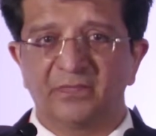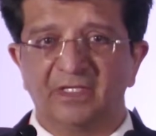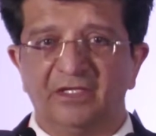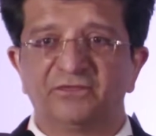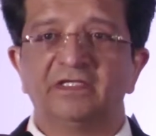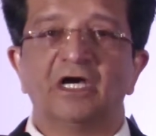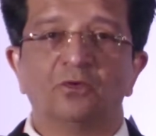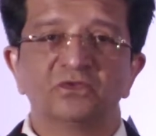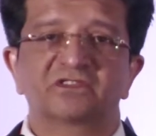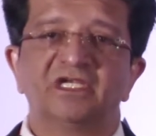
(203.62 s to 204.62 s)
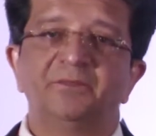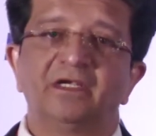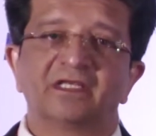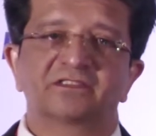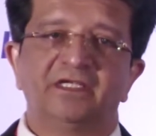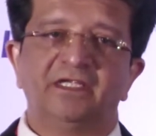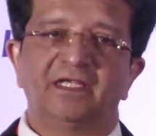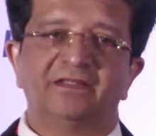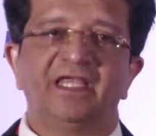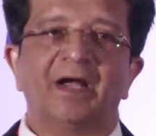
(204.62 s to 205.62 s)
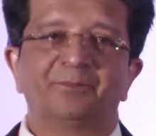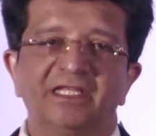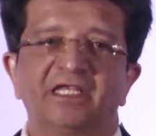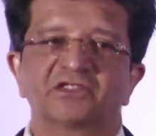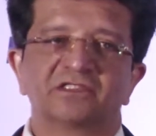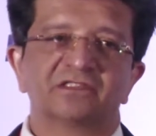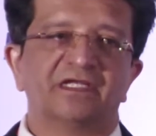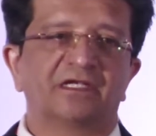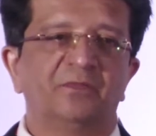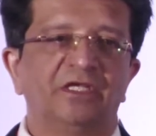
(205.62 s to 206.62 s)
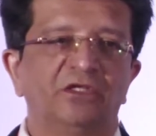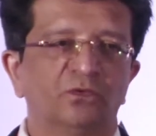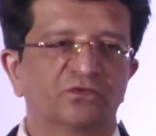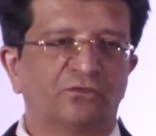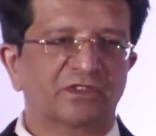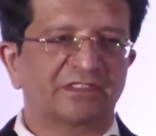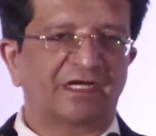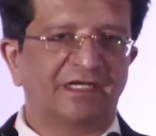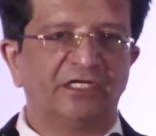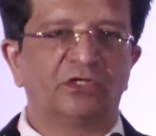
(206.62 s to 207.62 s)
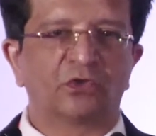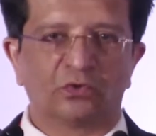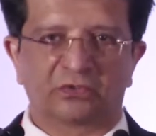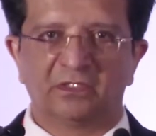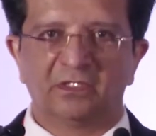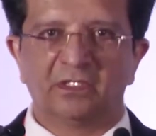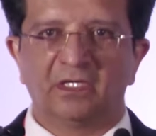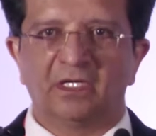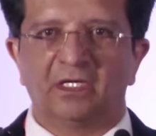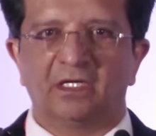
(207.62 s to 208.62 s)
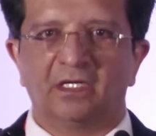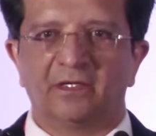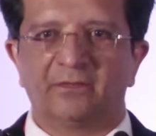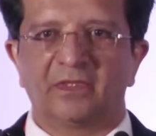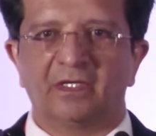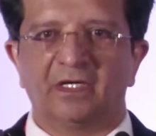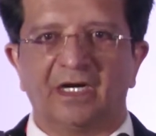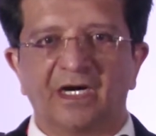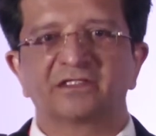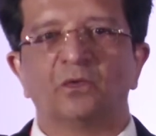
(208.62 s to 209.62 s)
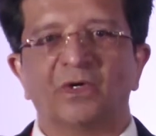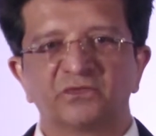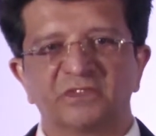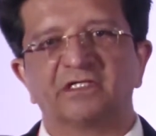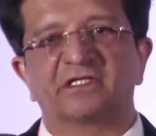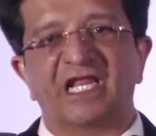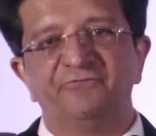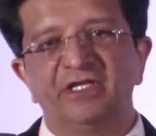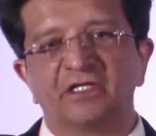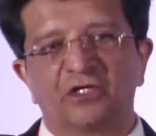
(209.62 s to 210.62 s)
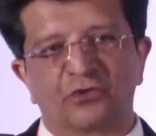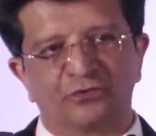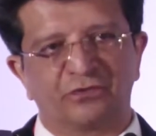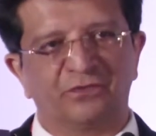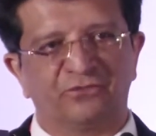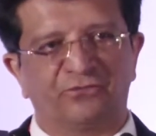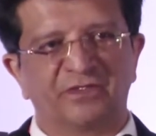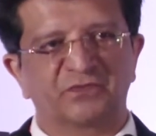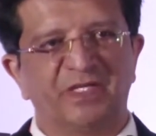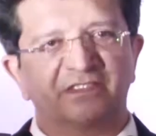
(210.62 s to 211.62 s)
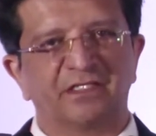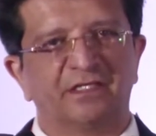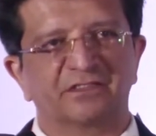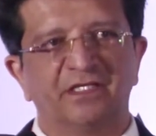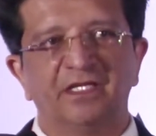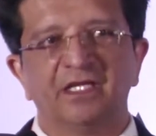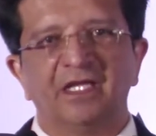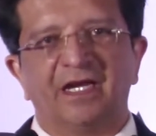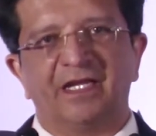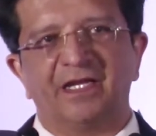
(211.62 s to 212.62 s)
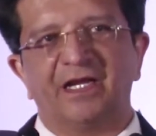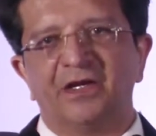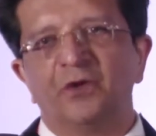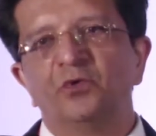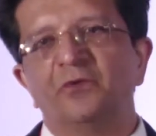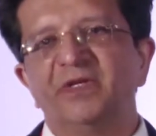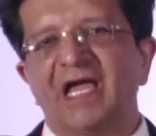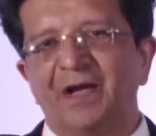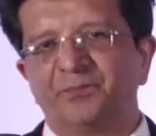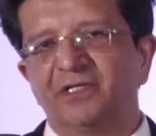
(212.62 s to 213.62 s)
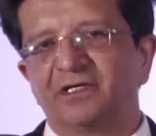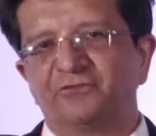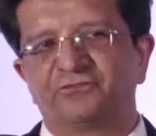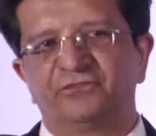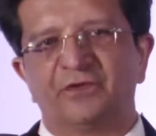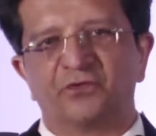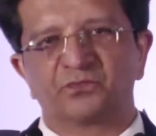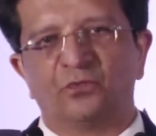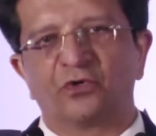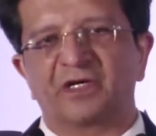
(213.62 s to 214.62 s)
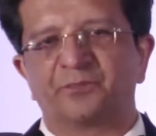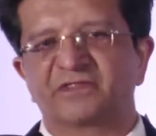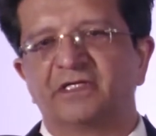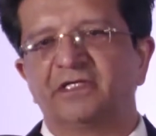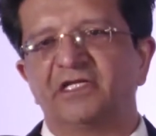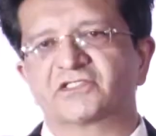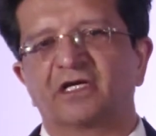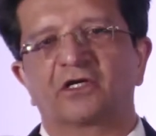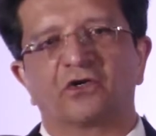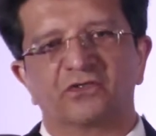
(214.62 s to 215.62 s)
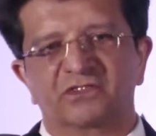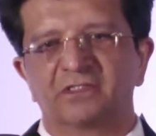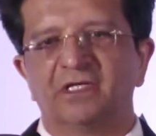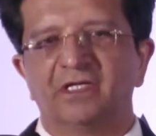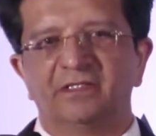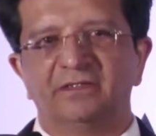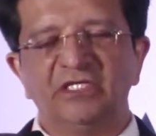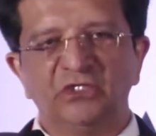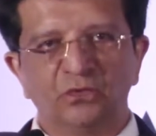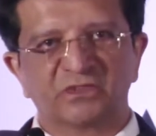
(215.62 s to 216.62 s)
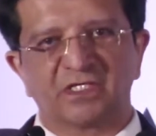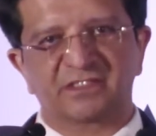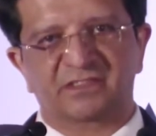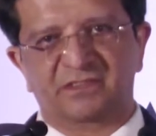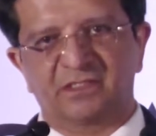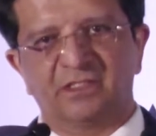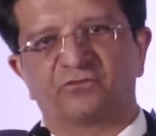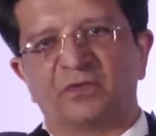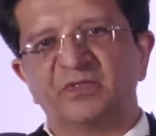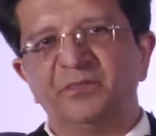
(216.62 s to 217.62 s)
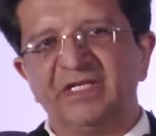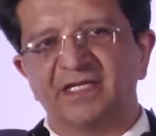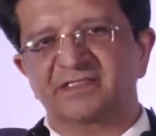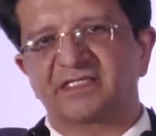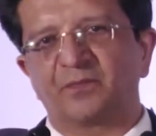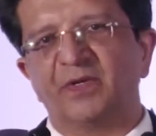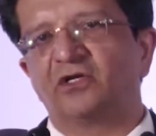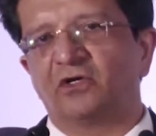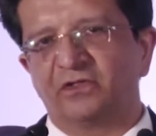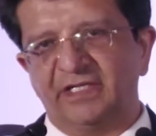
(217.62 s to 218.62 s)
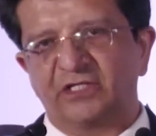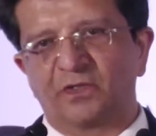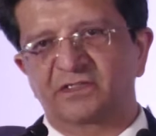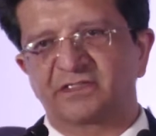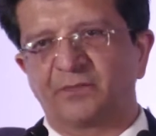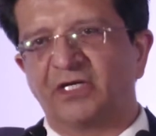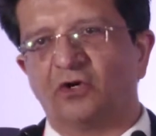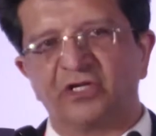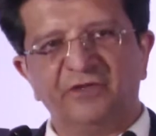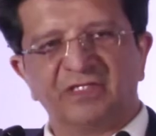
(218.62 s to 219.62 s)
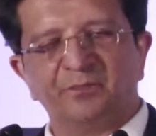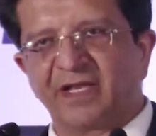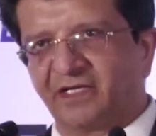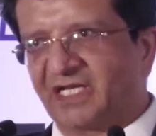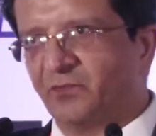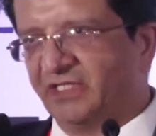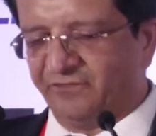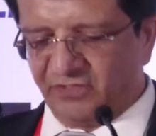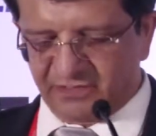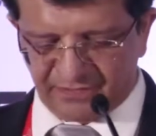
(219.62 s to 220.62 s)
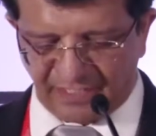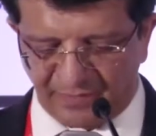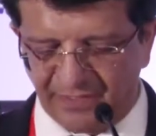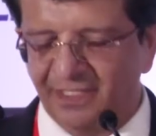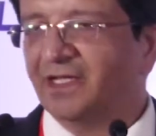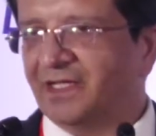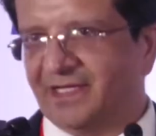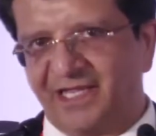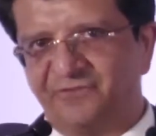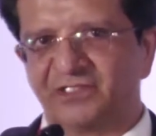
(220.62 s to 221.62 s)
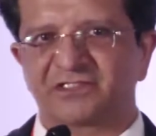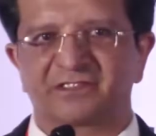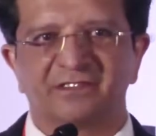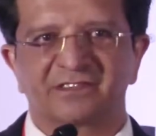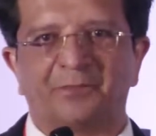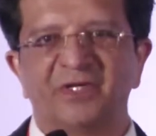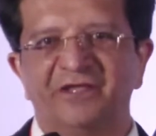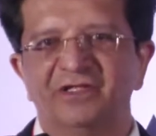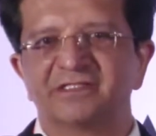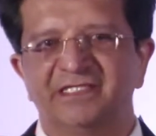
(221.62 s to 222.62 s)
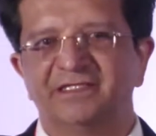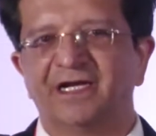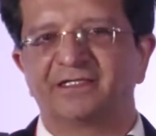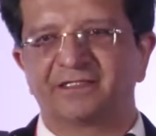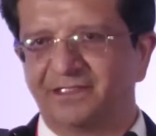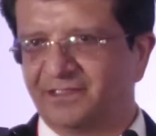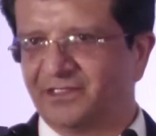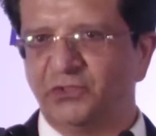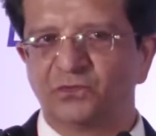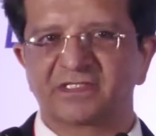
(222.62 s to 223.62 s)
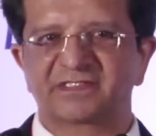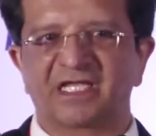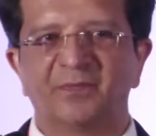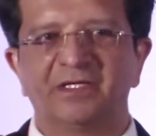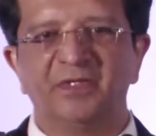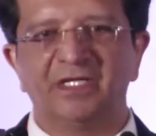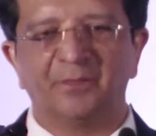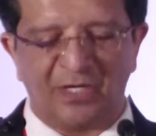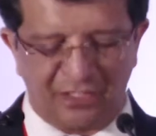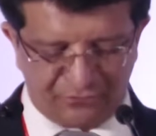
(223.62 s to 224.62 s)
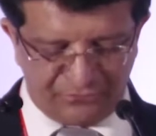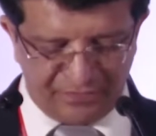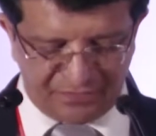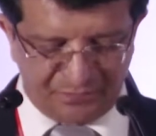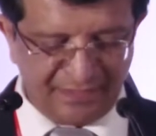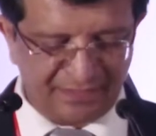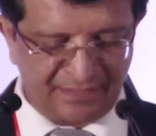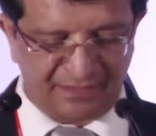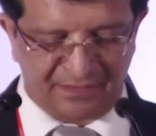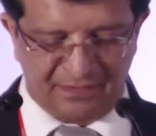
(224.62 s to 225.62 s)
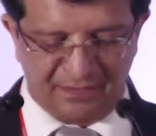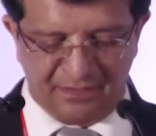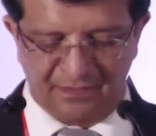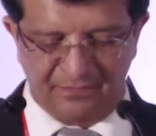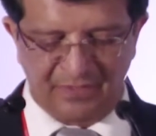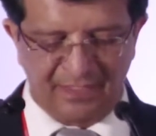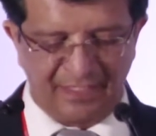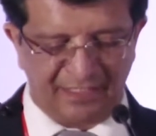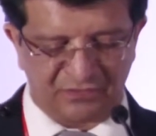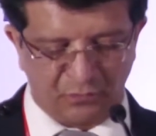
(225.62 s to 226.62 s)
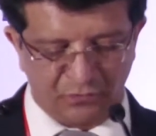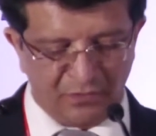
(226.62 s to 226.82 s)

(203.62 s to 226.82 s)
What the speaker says: if the downstream industry and the applications that are being used for satellite growth are the ones which are driving the growth for the space industry, I would have been happier if there was more representation across the users from the media segment or the network segment or even the maritime and the aviation segment. And I wish someday we'll see that user segment being a part of this BSX Expo.